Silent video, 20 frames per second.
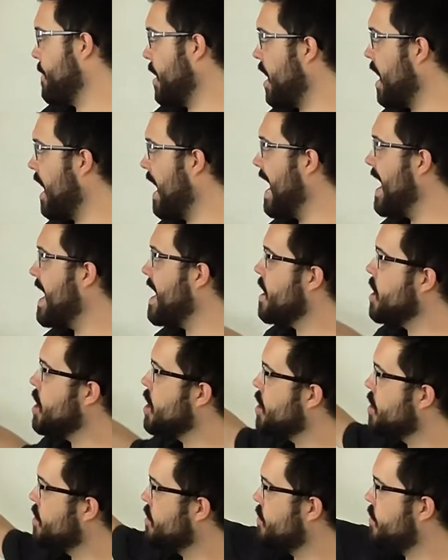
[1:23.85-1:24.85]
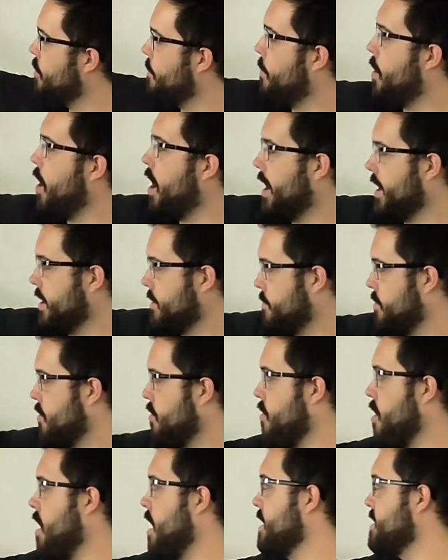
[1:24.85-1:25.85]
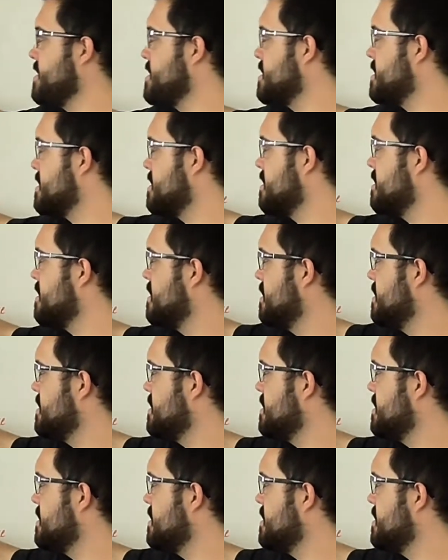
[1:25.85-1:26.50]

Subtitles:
by the buying price.